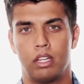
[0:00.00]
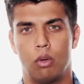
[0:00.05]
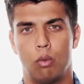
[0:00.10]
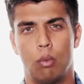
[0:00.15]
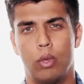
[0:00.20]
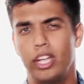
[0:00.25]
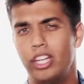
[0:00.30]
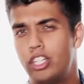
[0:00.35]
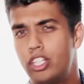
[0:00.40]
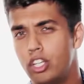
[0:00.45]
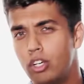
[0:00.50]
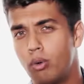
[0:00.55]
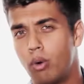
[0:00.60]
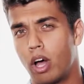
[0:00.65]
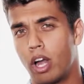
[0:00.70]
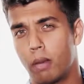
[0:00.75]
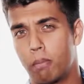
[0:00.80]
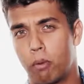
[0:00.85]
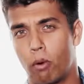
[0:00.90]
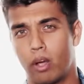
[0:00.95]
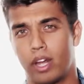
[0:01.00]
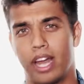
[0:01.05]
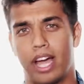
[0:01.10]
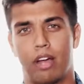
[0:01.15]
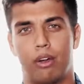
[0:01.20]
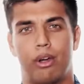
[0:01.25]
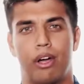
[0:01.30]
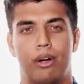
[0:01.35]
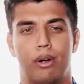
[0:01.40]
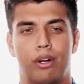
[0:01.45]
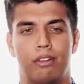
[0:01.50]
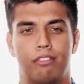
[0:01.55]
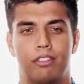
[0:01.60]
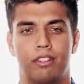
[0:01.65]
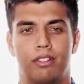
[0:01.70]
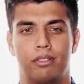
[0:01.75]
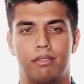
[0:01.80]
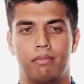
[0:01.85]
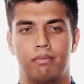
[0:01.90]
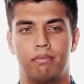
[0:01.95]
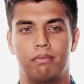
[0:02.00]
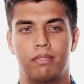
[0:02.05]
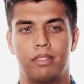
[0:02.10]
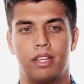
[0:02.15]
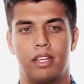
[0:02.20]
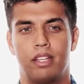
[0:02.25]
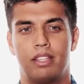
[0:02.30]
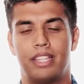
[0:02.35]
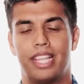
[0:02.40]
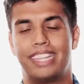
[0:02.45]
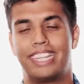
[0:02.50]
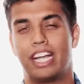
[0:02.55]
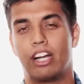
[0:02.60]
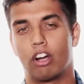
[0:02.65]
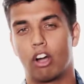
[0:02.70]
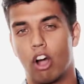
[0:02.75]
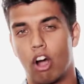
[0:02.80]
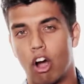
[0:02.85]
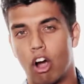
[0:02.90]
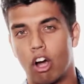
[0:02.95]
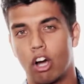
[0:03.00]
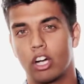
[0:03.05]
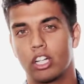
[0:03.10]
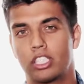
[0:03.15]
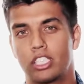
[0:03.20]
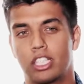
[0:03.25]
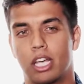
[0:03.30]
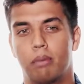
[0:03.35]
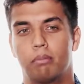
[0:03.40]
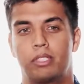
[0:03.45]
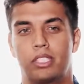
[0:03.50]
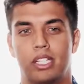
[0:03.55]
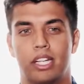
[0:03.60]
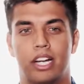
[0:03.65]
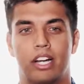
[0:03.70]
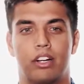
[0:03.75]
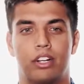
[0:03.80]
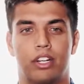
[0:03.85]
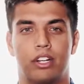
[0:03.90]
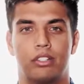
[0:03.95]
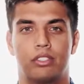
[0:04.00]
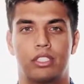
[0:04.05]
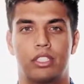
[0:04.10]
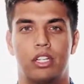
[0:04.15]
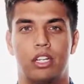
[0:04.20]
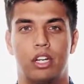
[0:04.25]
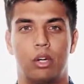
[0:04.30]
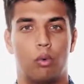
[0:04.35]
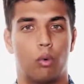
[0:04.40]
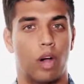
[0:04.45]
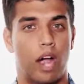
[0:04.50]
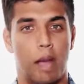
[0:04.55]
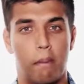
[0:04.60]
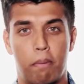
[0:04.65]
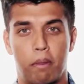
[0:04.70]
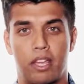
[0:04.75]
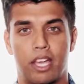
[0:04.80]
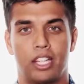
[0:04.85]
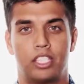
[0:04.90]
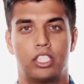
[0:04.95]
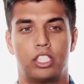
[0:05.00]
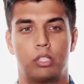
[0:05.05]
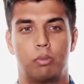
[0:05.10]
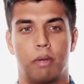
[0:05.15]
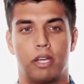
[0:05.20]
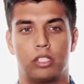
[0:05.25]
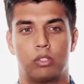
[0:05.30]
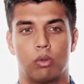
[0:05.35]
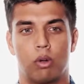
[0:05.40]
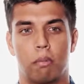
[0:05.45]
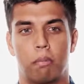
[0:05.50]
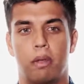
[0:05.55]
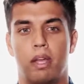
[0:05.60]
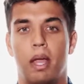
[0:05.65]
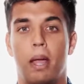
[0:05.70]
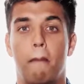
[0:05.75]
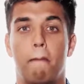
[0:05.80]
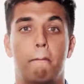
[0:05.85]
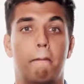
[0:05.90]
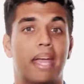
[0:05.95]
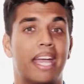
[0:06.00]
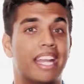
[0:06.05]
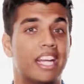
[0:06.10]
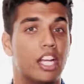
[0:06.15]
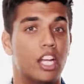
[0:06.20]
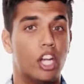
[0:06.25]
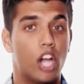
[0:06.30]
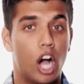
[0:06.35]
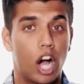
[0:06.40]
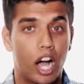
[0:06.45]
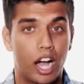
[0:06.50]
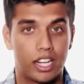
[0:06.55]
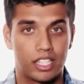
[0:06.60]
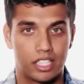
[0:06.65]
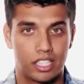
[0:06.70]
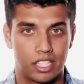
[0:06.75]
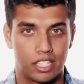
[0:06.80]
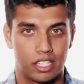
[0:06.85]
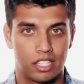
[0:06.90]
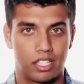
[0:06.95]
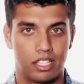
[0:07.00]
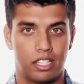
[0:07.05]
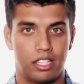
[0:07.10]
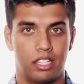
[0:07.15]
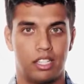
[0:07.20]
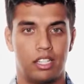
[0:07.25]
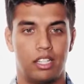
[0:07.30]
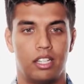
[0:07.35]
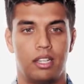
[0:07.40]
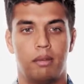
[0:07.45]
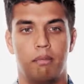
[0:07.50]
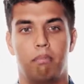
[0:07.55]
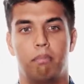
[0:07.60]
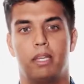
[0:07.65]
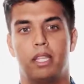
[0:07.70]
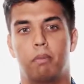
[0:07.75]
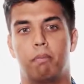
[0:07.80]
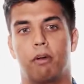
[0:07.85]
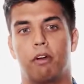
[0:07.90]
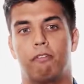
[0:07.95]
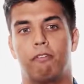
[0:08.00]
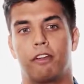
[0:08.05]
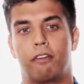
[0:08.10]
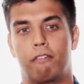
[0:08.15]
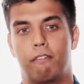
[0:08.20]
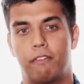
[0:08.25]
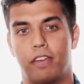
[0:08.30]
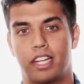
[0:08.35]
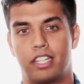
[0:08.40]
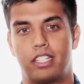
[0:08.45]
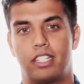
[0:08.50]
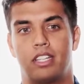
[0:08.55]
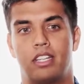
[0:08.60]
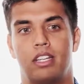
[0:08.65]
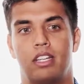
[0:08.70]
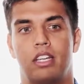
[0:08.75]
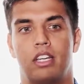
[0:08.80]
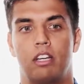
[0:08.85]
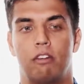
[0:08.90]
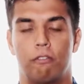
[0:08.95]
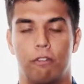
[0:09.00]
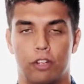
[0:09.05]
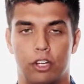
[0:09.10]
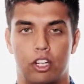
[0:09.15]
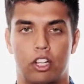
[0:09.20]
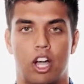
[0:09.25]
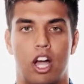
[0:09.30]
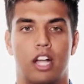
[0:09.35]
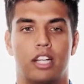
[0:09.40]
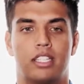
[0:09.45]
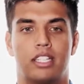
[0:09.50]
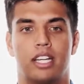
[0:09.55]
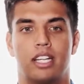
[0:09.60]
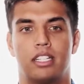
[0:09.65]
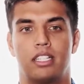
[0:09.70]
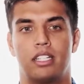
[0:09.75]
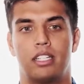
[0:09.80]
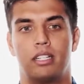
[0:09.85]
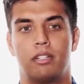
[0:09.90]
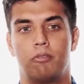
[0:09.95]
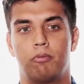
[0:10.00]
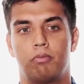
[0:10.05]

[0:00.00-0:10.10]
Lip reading: We do want to point out, however, that there are some scenarios where Application Spacewarp may not be the perfect fit for your content,